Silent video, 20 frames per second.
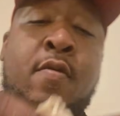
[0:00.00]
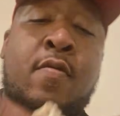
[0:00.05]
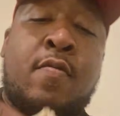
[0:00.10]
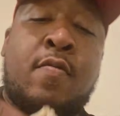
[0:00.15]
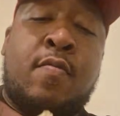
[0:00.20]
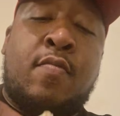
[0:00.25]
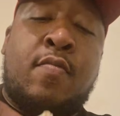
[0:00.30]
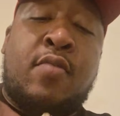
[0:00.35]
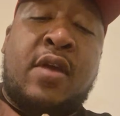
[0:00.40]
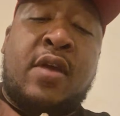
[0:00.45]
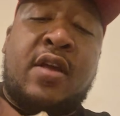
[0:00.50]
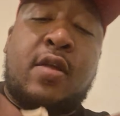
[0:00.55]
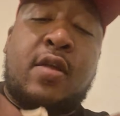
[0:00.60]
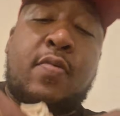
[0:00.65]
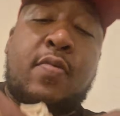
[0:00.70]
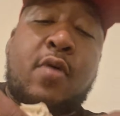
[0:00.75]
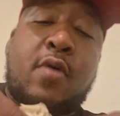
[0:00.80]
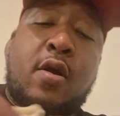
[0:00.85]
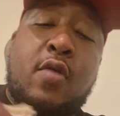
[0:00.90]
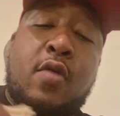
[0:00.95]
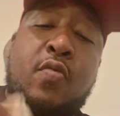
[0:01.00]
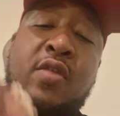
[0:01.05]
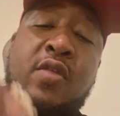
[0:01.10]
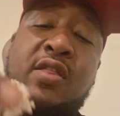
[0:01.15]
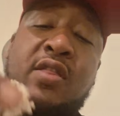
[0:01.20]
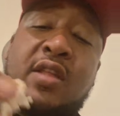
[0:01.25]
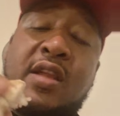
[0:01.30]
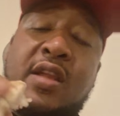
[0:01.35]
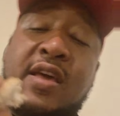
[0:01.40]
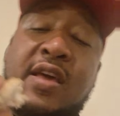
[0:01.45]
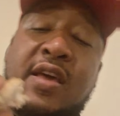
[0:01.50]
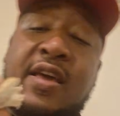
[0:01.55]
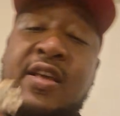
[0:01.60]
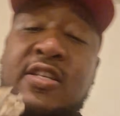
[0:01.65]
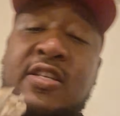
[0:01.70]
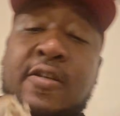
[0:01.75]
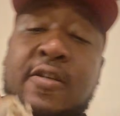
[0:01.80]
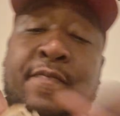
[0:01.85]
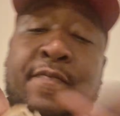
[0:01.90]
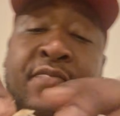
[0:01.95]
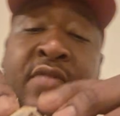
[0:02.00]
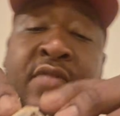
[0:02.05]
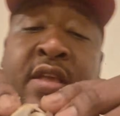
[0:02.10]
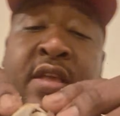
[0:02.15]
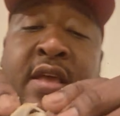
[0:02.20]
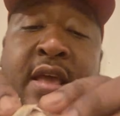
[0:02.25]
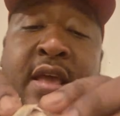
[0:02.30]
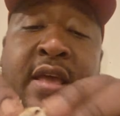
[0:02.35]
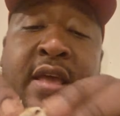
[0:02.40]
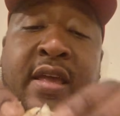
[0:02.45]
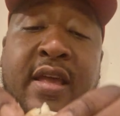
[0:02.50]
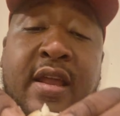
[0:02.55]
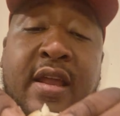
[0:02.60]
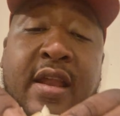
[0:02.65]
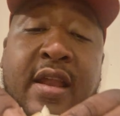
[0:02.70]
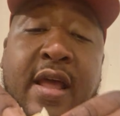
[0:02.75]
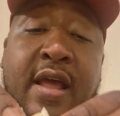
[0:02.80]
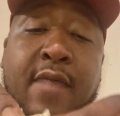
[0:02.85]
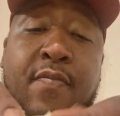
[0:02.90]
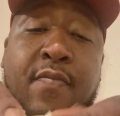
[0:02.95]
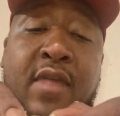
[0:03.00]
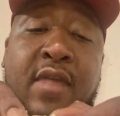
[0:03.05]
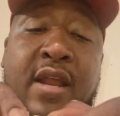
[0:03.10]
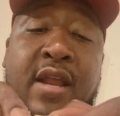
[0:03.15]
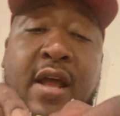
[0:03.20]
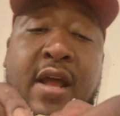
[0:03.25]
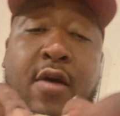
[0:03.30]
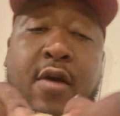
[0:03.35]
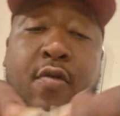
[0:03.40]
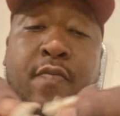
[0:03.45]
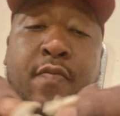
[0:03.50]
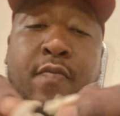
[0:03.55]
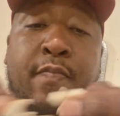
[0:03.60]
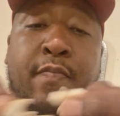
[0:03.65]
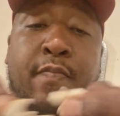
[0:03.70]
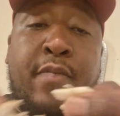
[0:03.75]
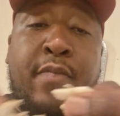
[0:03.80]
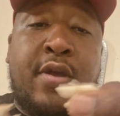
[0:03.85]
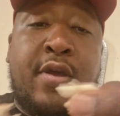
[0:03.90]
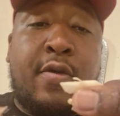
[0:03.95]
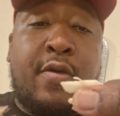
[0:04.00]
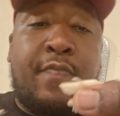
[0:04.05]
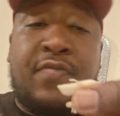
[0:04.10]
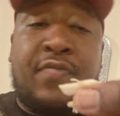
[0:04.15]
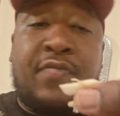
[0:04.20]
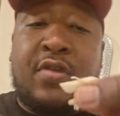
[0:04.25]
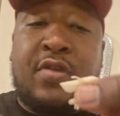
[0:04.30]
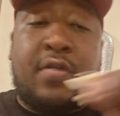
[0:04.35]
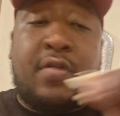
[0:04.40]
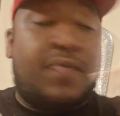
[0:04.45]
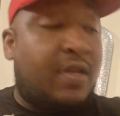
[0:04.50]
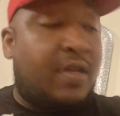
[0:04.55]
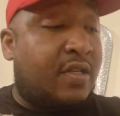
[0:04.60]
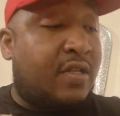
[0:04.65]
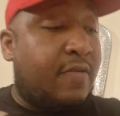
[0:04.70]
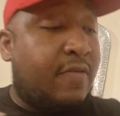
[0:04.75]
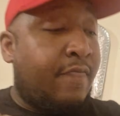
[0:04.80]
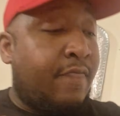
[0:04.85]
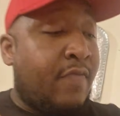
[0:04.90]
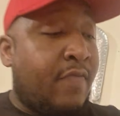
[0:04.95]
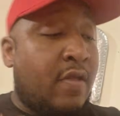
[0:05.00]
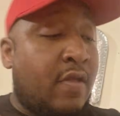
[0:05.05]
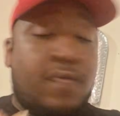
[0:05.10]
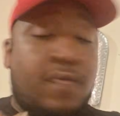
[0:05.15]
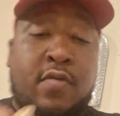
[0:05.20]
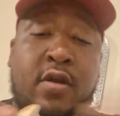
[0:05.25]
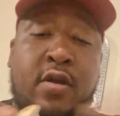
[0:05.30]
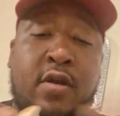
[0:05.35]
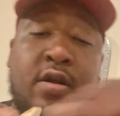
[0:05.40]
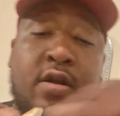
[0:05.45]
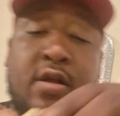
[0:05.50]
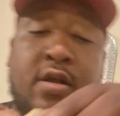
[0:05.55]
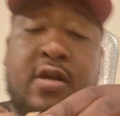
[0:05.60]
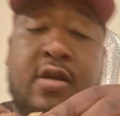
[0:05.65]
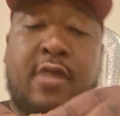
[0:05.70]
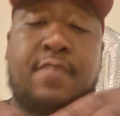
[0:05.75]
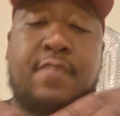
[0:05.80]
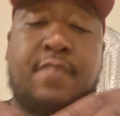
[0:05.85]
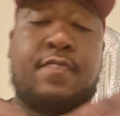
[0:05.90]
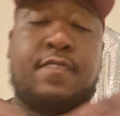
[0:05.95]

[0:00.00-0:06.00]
breaking apart with the legs and getting that meat out. Bam, good piece. Put it in our cup.